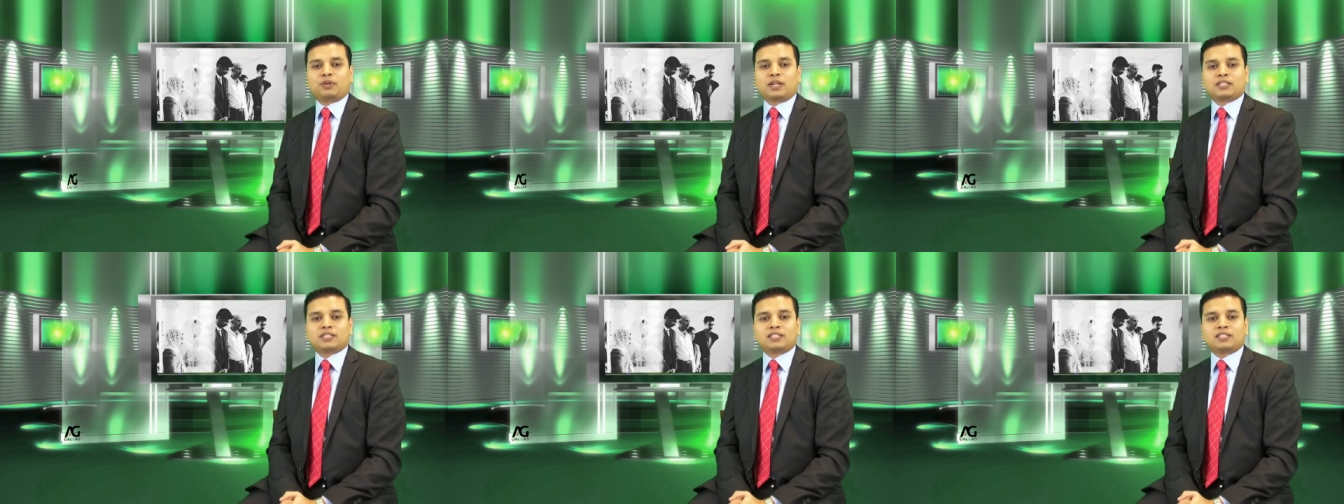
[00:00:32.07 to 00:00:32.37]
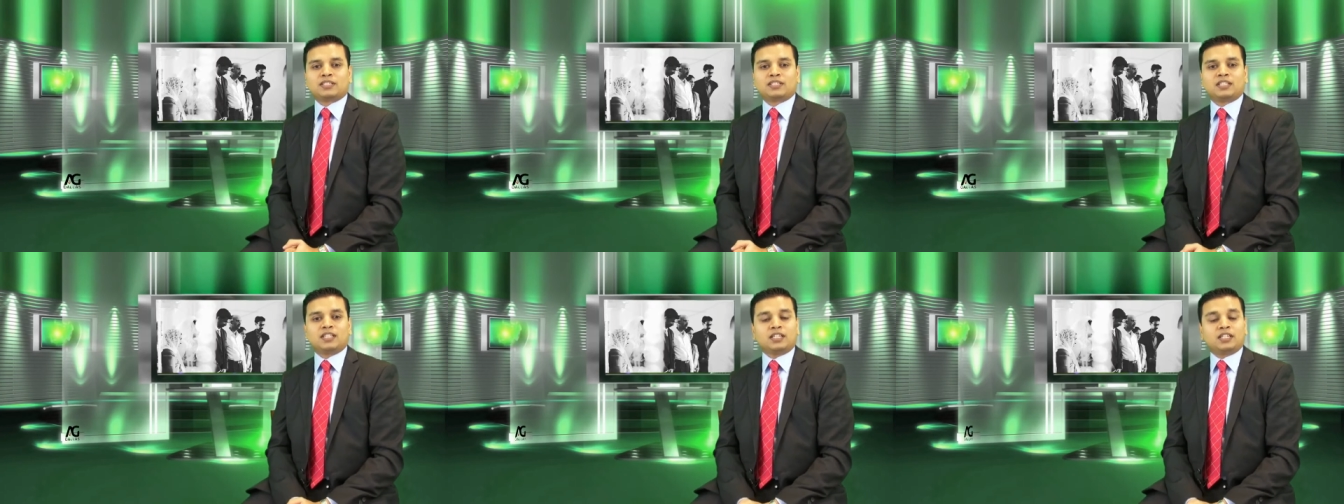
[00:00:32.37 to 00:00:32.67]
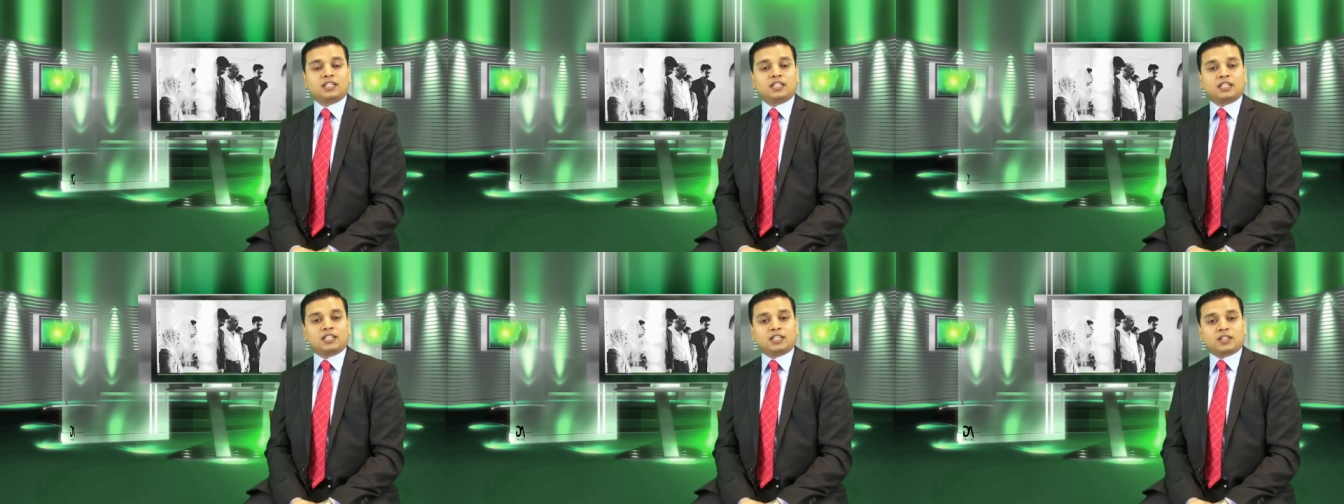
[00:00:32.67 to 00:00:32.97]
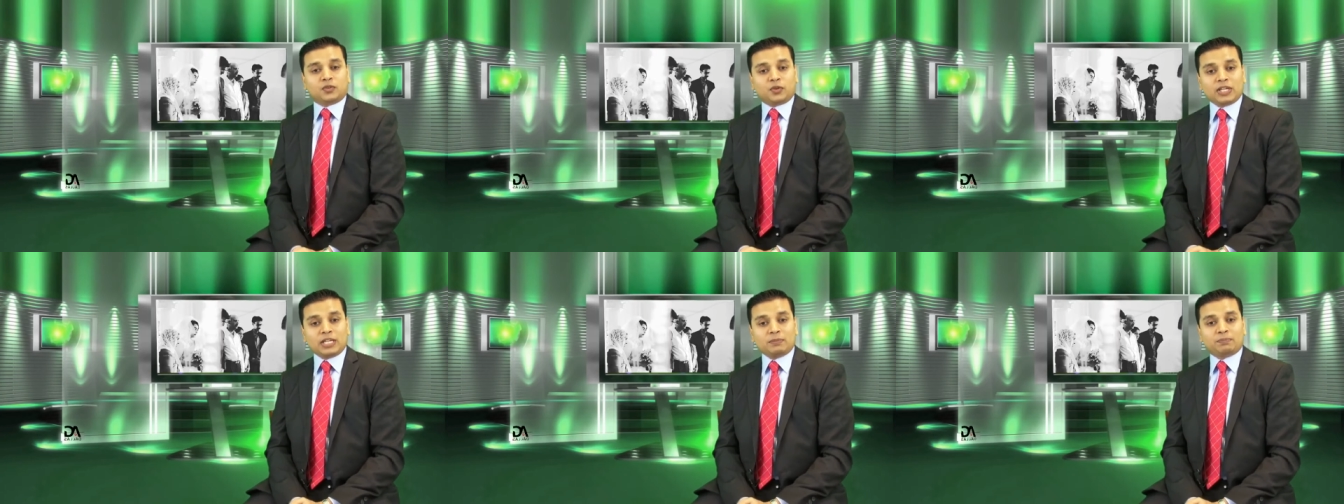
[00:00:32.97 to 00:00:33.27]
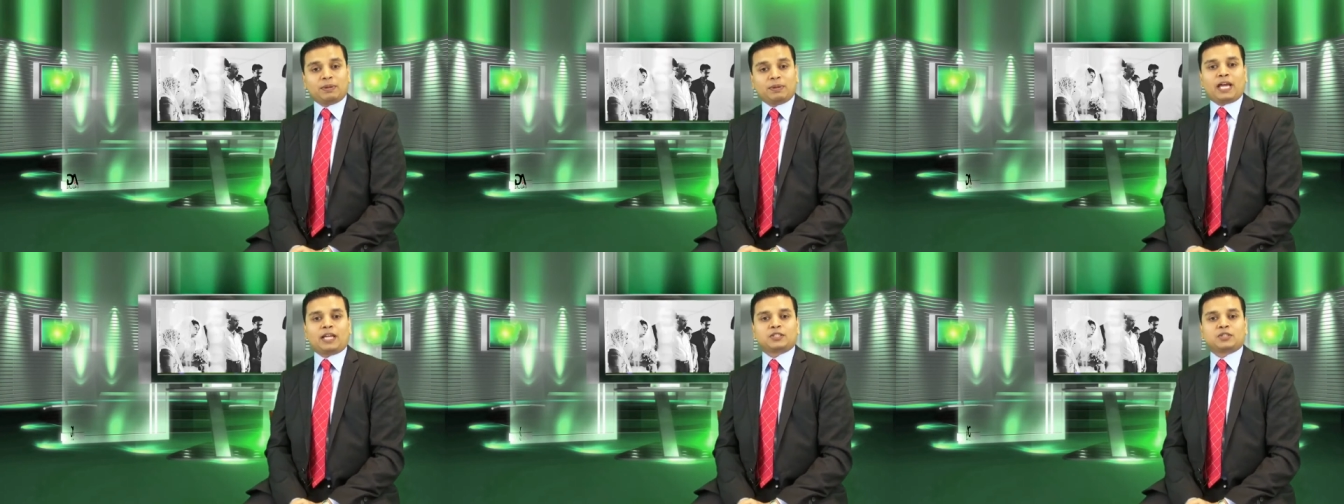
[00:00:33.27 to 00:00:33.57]
present
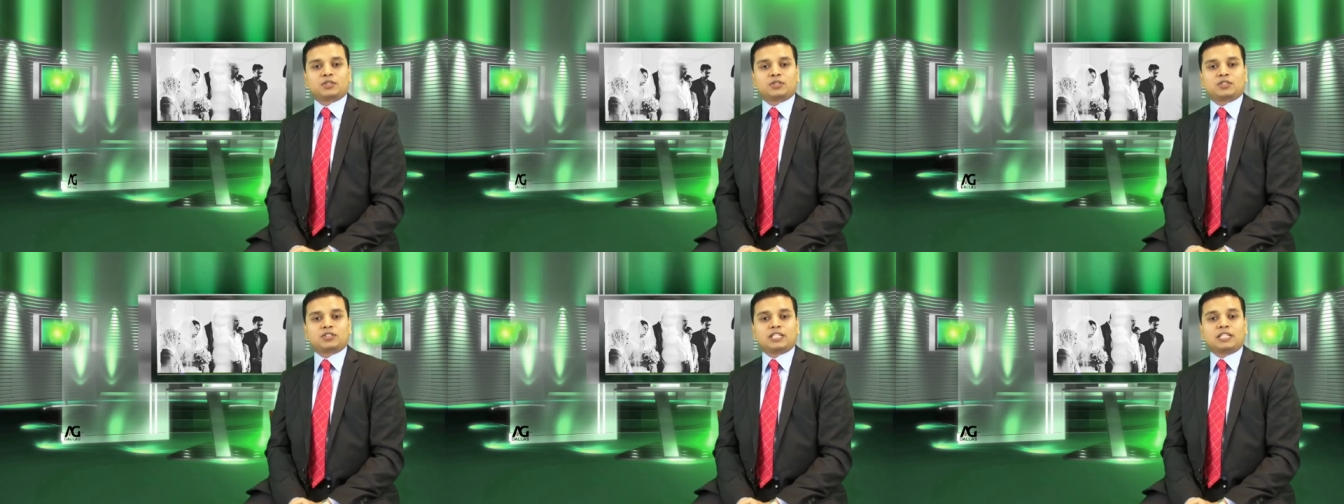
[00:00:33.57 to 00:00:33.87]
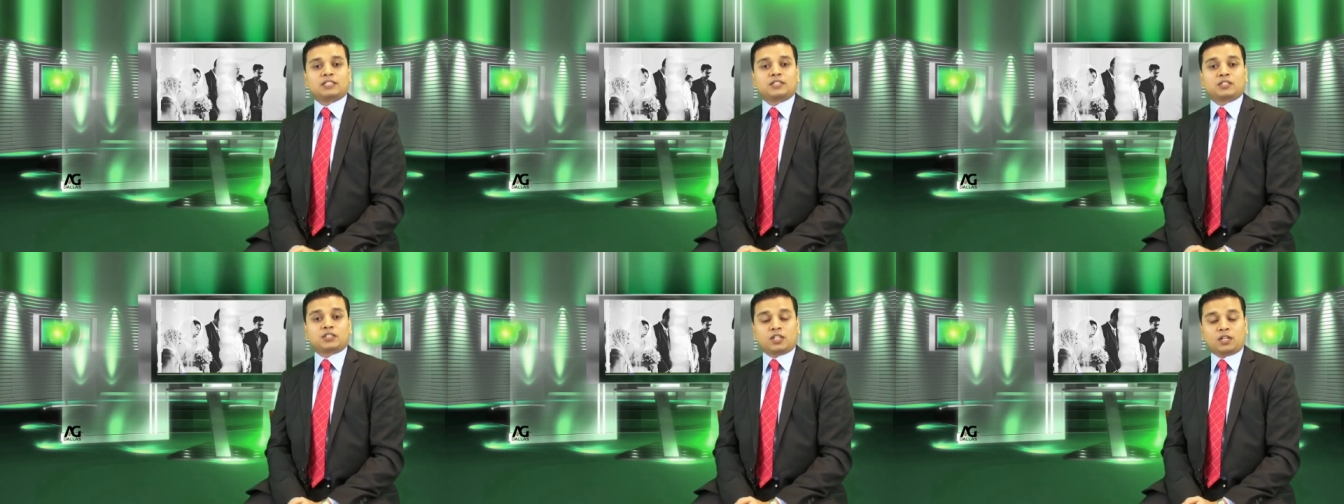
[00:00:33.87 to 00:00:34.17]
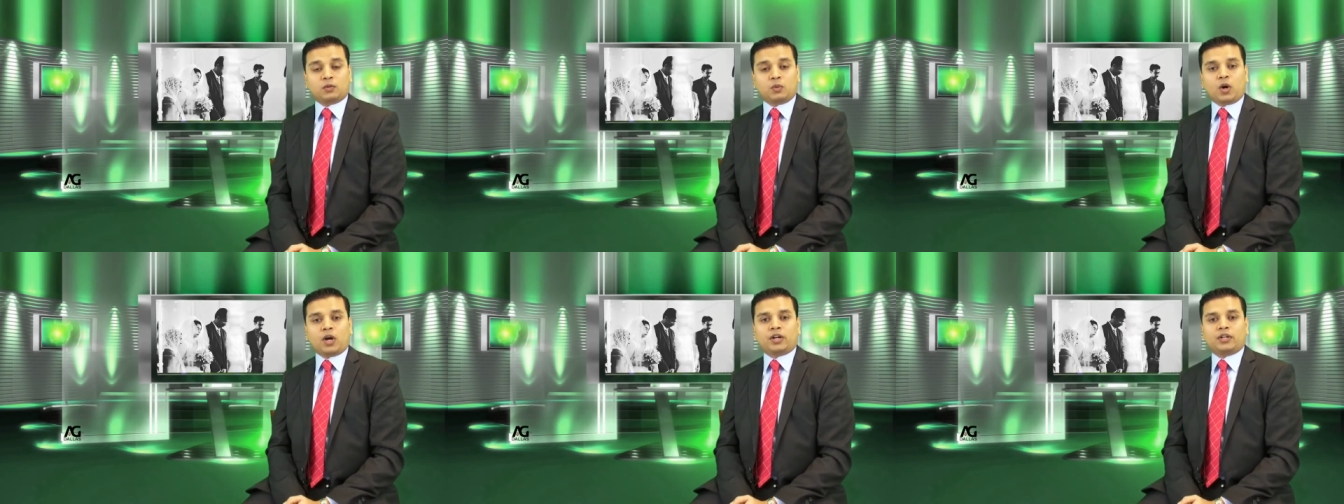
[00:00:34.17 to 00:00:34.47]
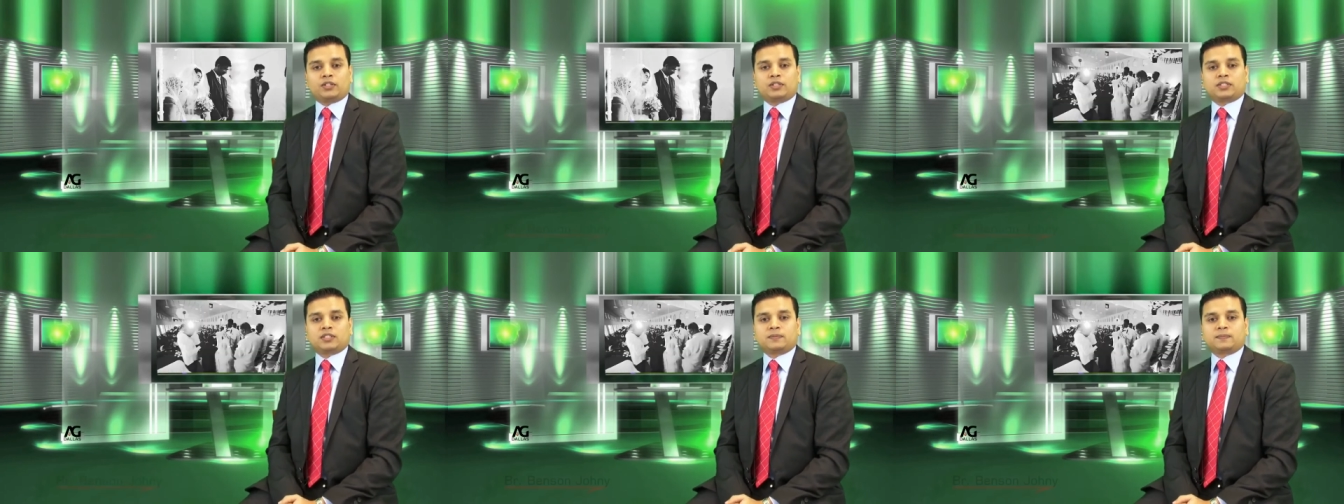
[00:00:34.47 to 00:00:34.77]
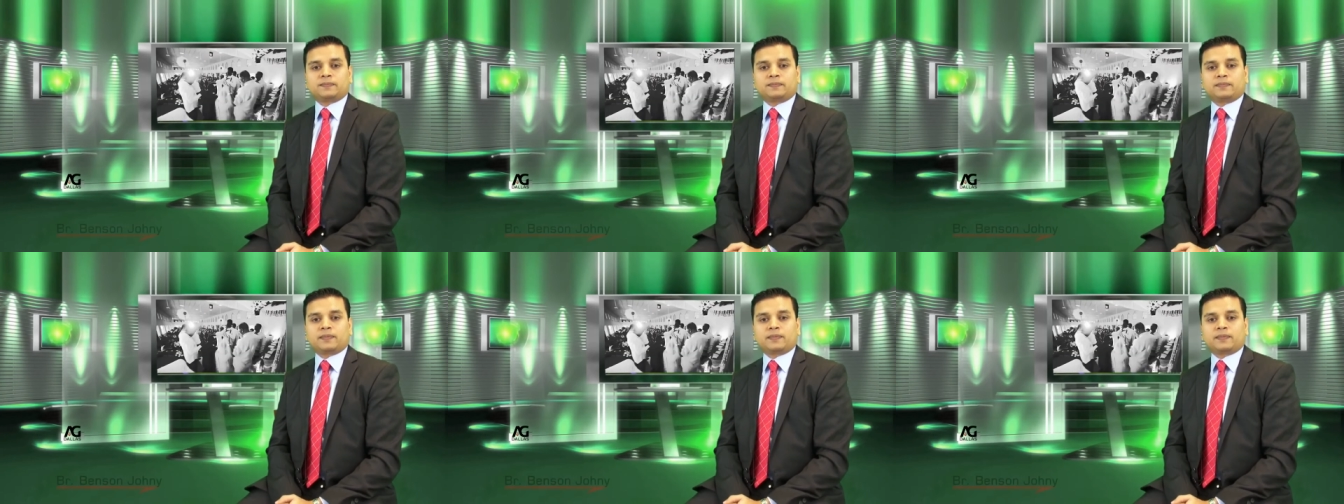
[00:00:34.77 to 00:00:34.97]
Green Pastures and Still Waters,